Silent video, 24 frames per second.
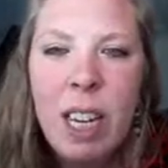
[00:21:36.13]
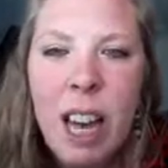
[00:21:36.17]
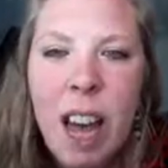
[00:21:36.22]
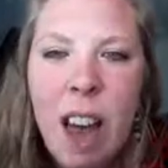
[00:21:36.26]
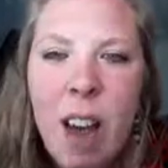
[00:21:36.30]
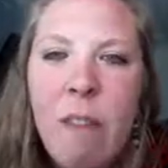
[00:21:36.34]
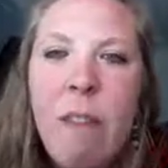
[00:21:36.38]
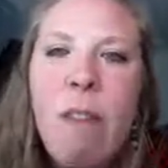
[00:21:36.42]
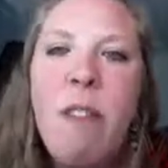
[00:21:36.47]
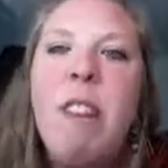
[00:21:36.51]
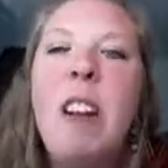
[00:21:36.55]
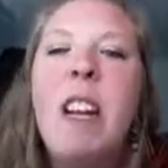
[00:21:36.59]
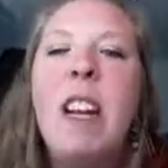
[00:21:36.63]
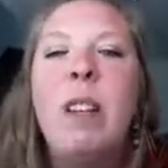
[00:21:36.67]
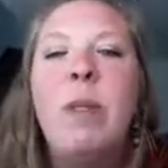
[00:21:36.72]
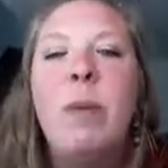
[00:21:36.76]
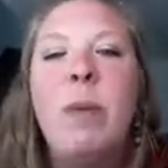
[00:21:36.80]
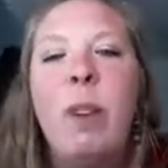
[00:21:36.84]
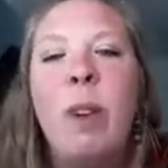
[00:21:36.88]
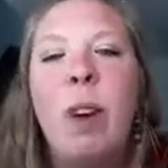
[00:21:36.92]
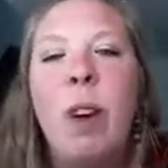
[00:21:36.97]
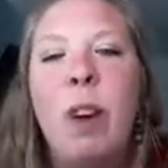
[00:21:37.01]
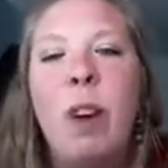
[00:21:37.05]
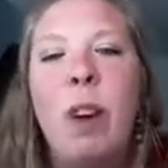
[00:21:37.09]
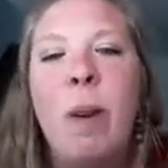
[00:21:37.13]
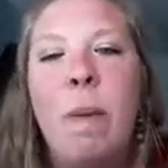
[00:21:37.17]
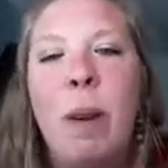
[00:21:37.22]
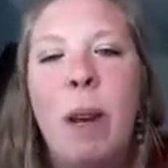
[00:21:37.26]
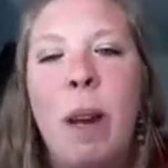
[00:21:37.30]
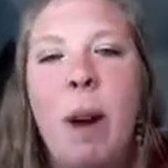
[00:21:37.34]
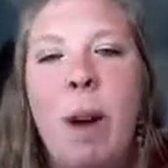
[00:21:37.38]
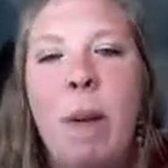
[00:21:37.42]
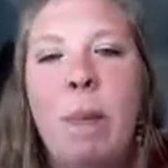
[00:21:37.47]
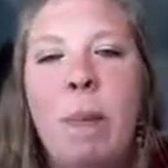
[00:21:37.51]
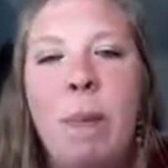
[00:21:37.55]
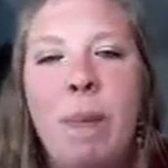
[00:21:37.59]
everything else we've got coming
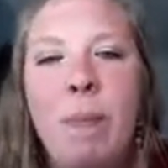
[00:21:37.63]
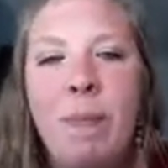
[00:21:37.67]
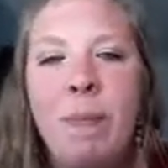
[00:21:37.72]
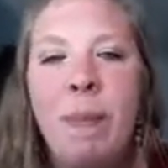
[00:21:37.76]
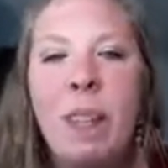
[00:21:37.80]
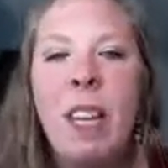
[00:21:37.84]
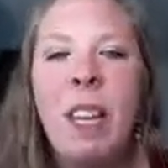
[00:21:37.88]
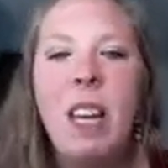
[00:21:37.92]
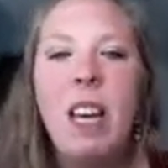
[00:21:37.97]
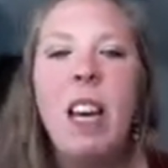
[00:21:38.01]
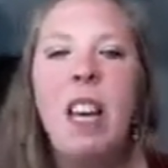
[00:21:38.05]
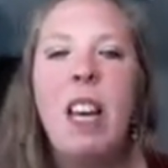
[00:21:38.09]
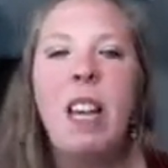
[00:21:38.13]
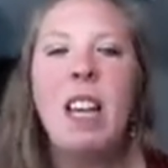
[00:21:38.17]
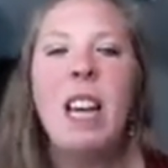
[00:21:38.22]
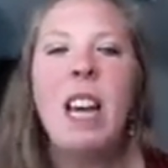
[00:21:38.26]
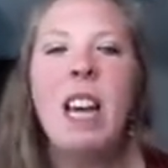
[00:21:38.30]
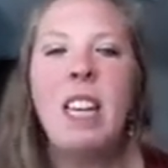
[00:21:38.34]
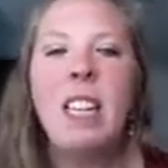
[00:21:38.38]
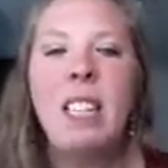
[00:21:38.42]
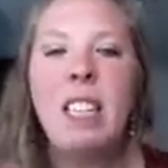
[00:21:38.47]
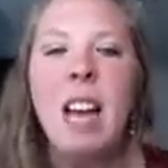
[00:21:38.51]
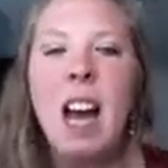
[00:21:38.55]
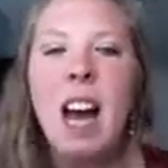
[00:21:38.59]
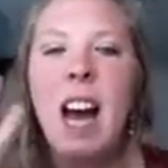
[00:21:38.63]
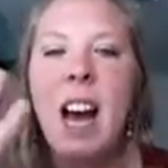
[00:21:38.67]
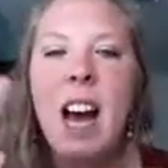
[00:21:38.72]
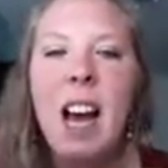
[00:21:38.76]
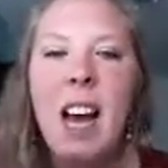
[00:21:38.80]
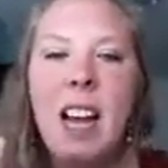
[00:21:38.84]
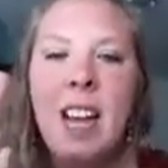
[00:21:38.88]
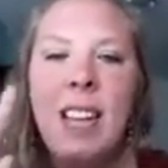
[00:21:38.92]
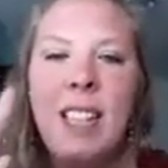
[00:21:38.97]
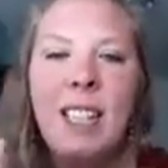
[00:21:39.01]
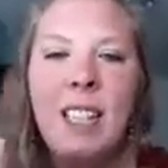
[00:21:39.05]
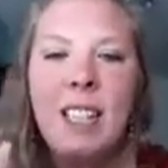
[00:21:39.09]
up. Thanks,
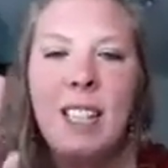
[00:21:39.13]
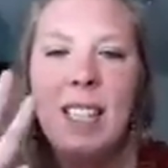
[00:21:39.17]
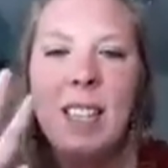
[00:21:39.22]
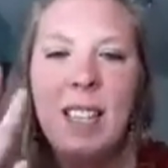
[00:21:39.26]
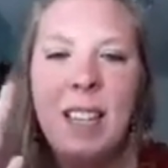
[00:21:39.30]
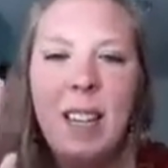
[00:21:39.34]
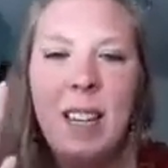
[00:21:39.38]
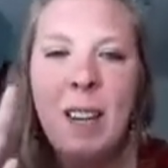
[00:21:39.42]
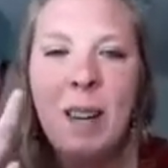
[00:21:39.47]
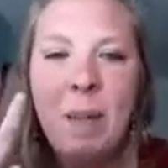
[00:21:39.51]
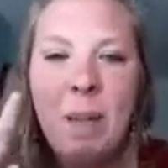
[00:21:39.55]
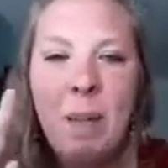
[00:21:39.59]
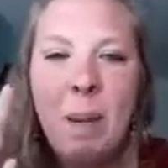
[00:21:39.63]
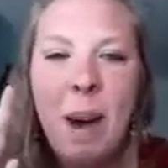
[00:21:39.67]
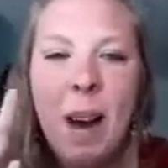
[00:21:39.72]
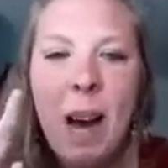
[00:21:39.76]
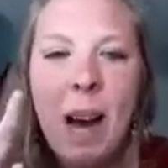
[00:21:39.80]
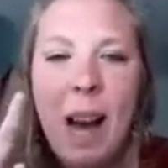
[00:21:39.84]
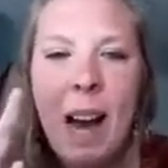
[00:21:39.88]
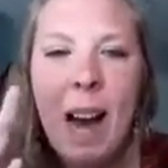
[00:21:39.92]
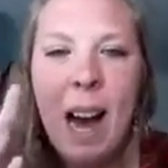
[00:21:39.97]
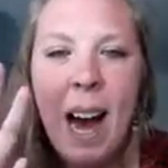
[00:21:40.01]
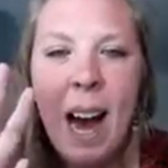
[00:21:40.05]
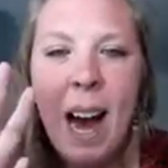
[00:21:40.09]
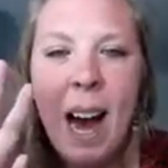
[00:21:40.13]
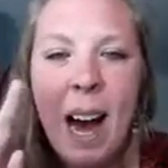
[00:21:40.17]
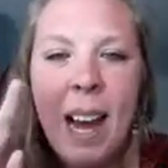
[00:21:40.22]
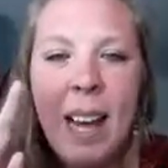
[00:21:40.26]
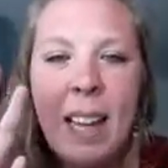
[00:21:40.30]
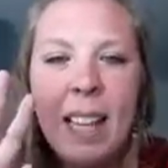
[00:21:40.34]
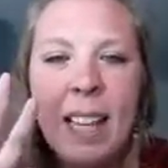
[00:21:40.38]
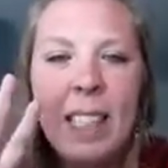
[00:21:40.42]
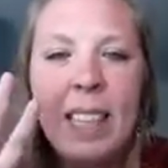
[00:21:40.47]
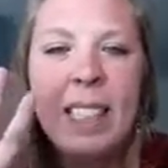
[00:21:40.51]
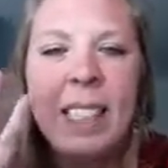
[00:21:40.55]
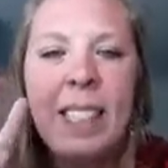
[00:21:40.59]
guys.
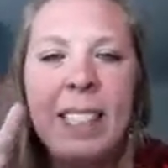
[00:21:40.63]
Bye.